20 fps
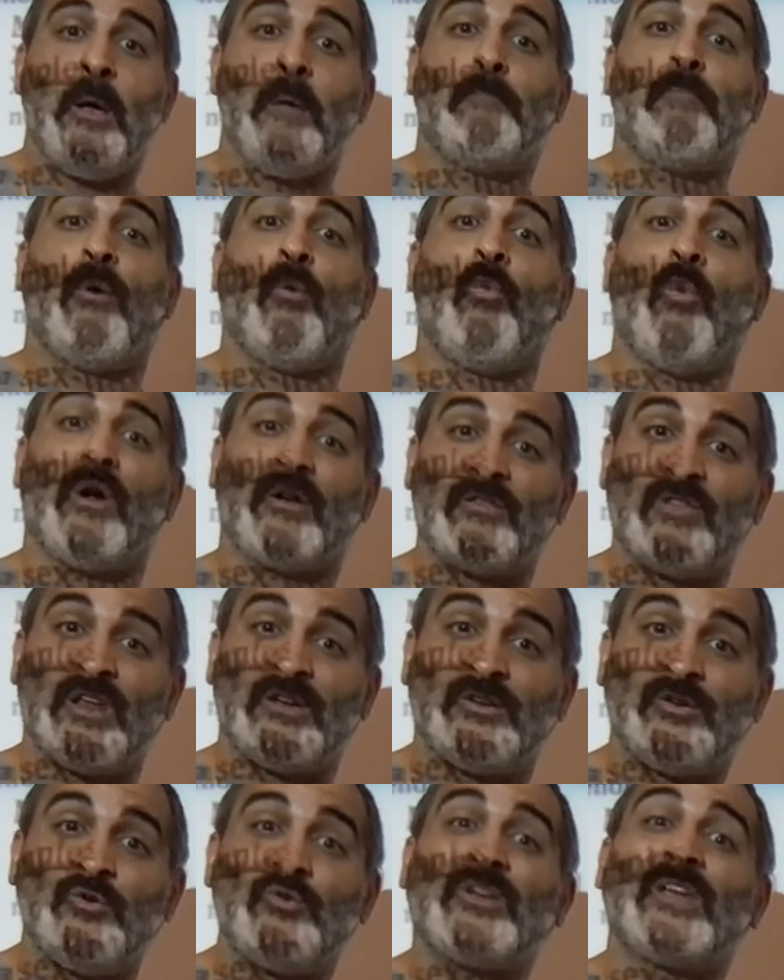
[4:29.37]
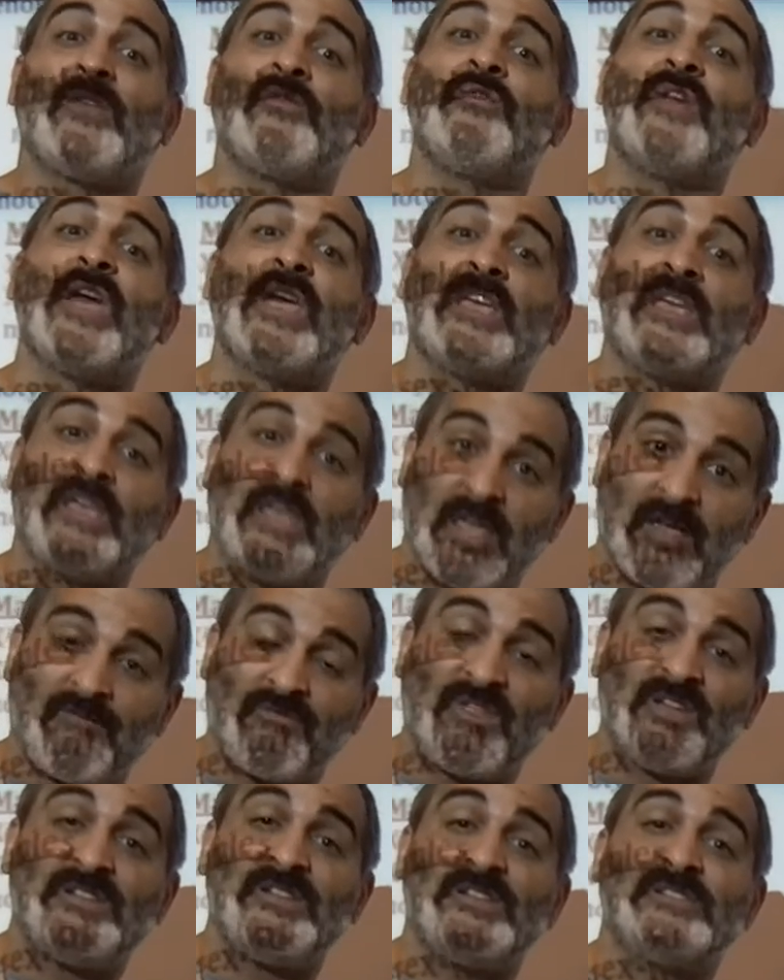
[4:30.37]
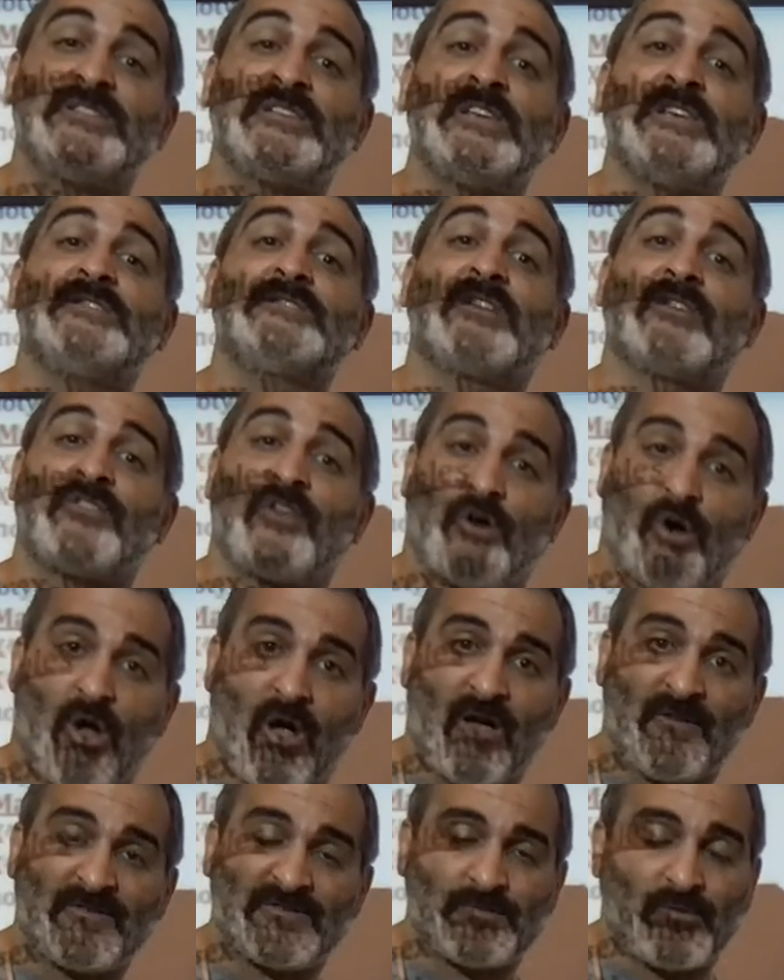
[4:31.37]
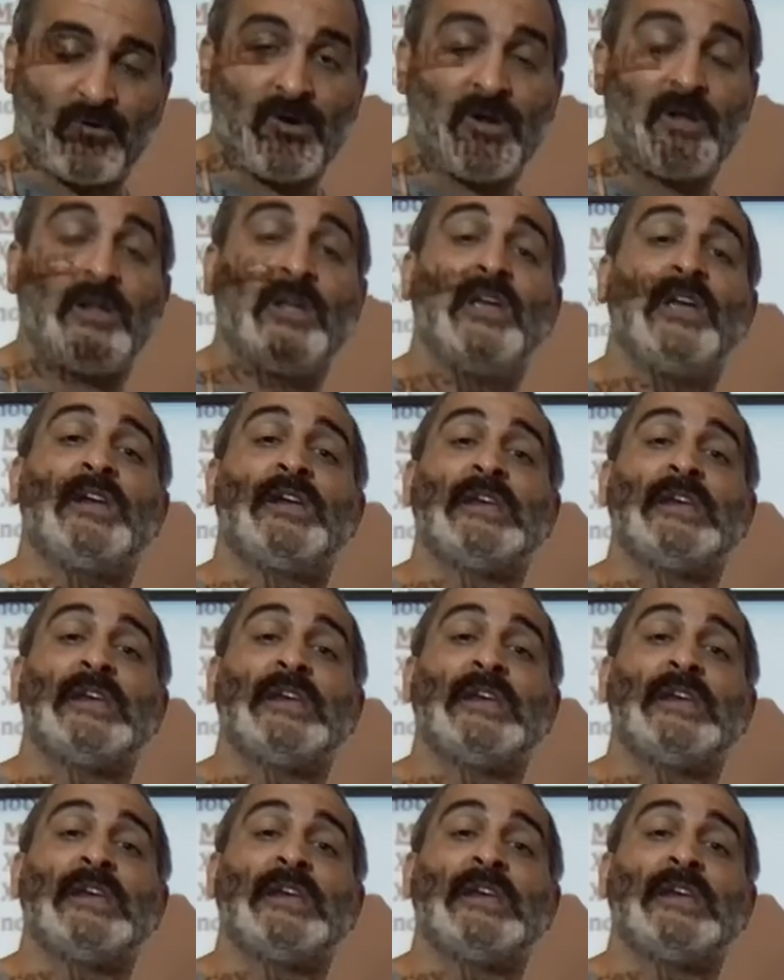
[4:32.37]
But what do? Can they give the disease to their offspring?